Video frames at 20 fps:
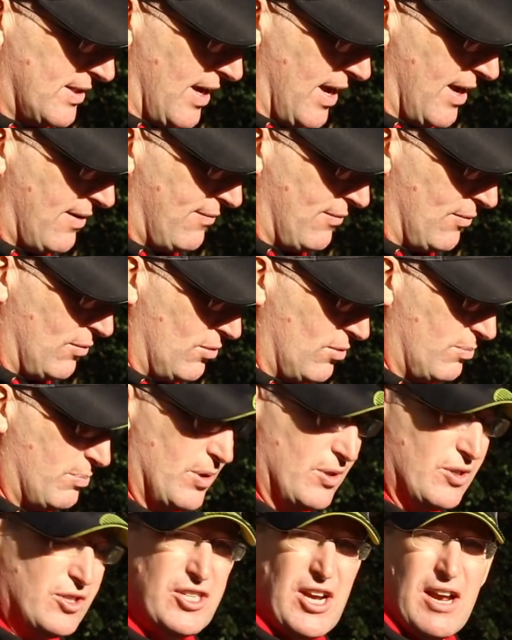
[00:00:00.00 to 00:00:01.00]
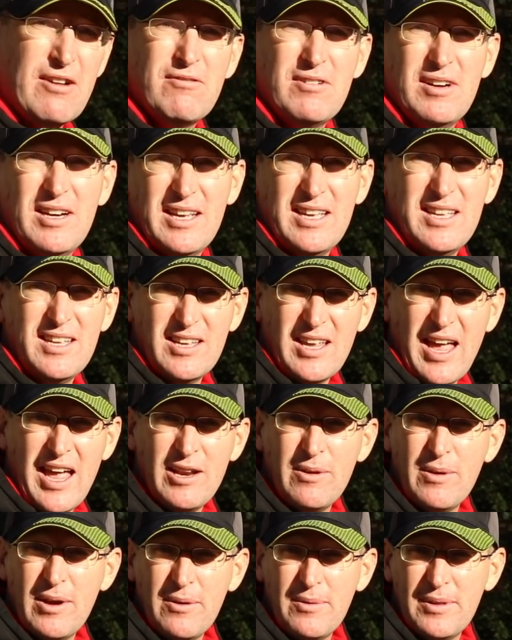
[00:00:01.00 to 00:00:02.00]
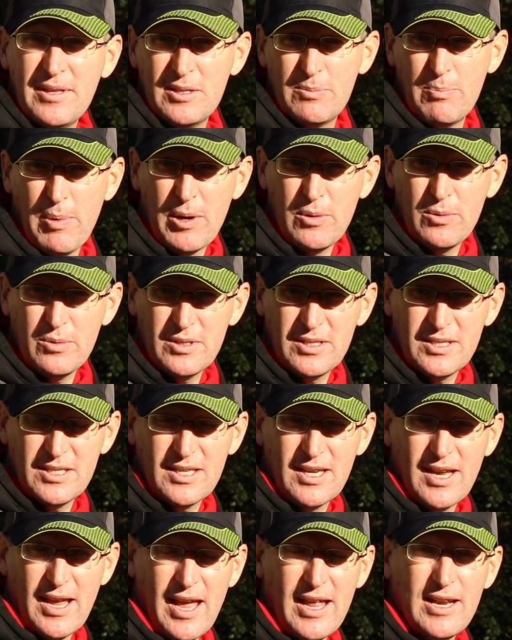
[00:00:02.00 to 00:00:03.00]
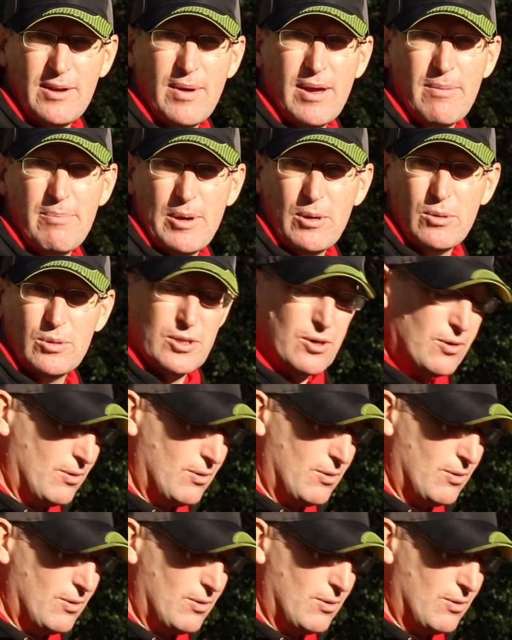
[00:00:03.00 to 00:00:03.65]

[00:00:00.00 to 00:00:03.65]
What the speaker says: to head for. But generally, anywhere where there's boats, anywhere built